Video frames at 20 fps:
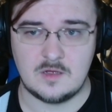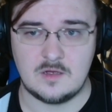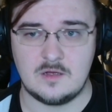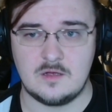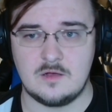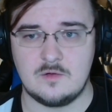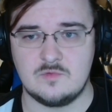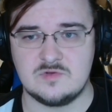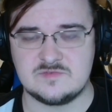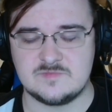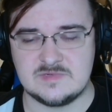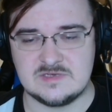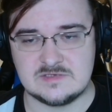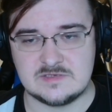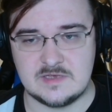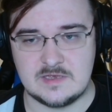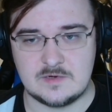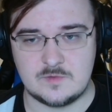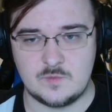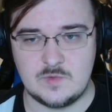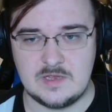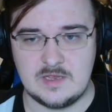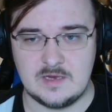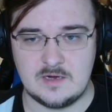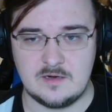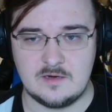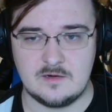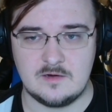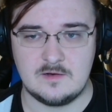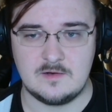which means that we
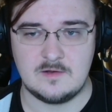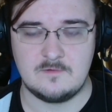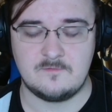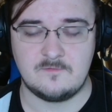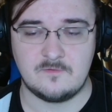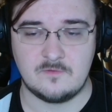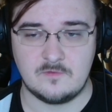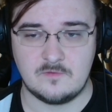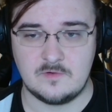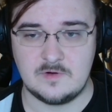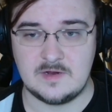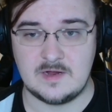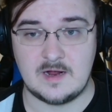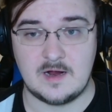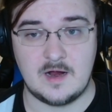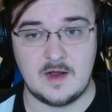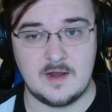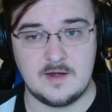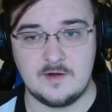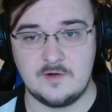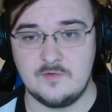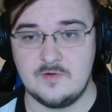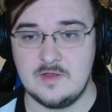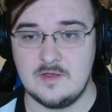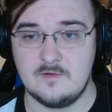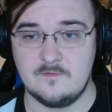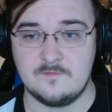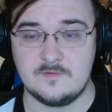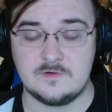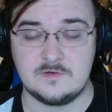can afford a high degree
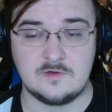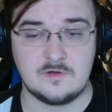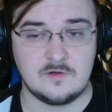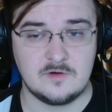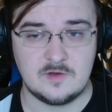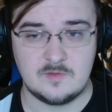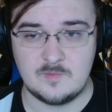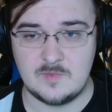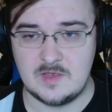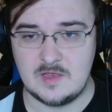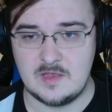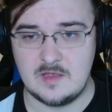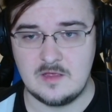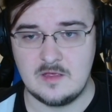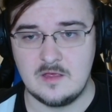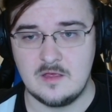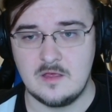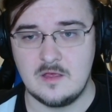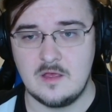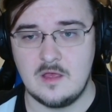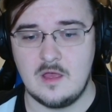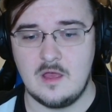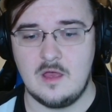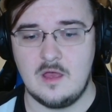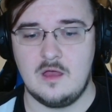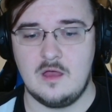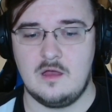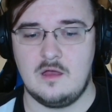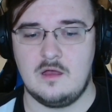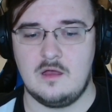of autonomy.
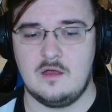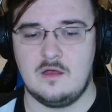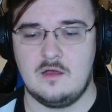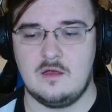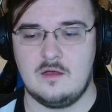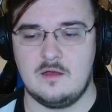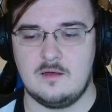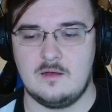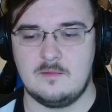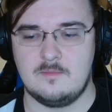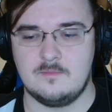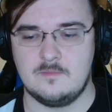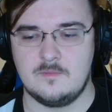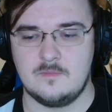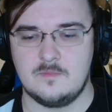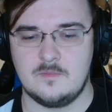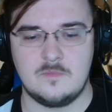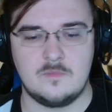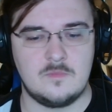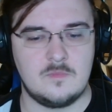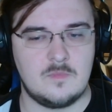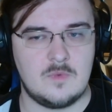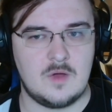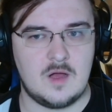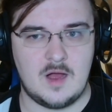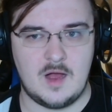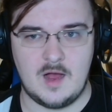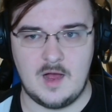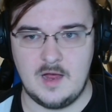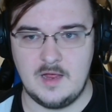Um,
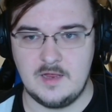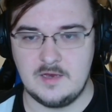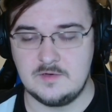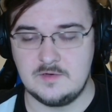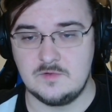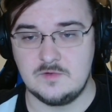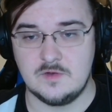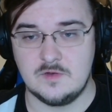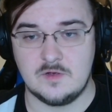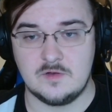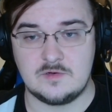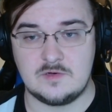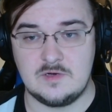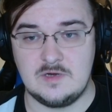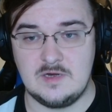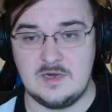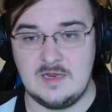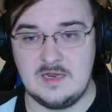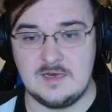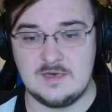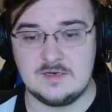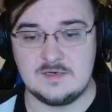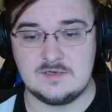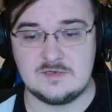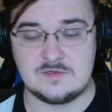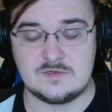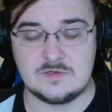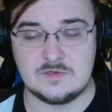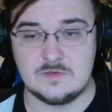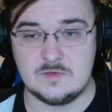I do not need
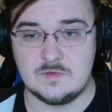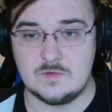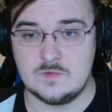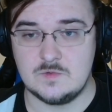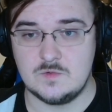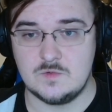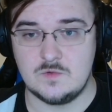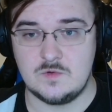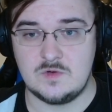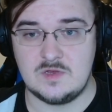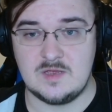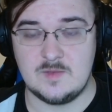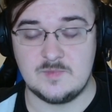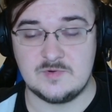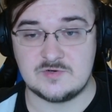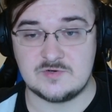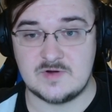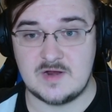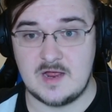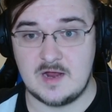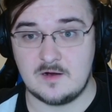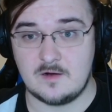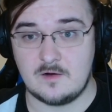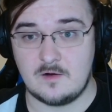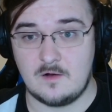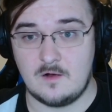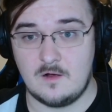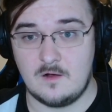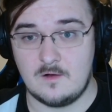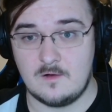to keep track
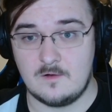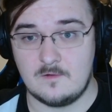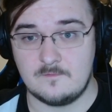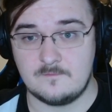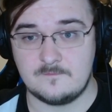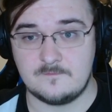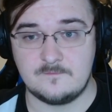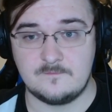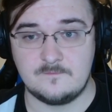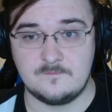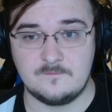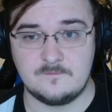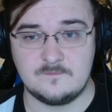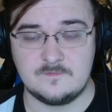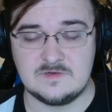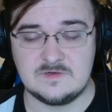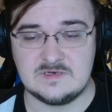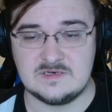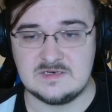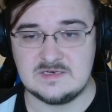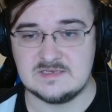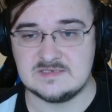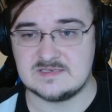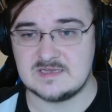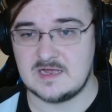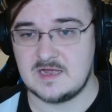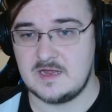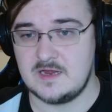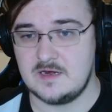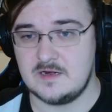of
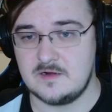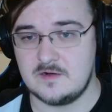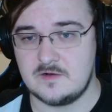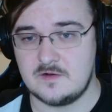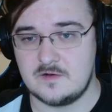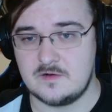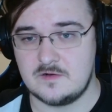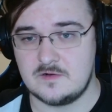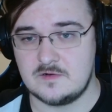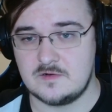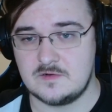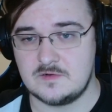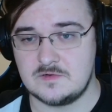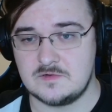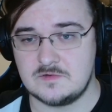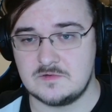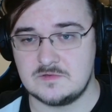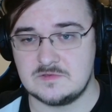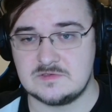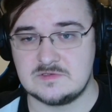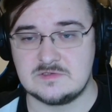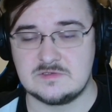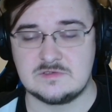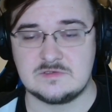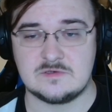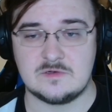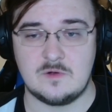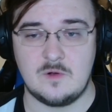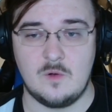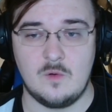designers
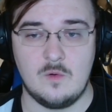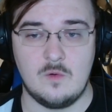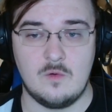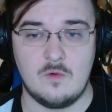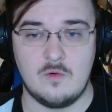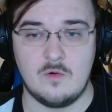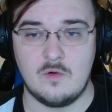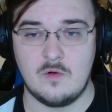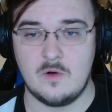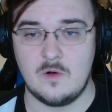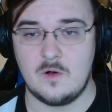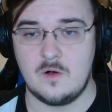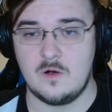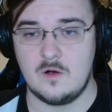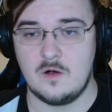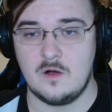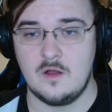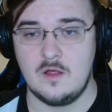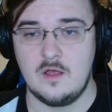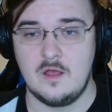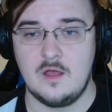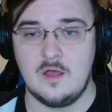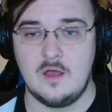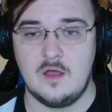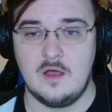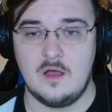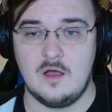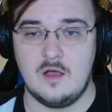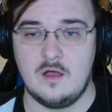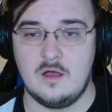or
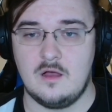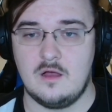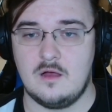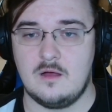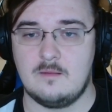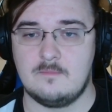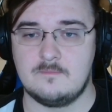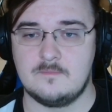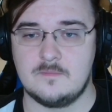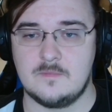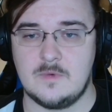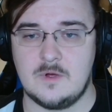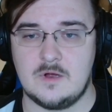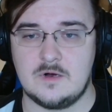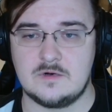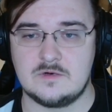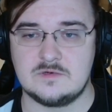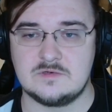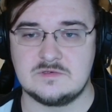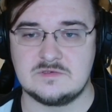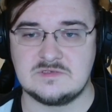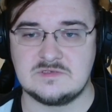our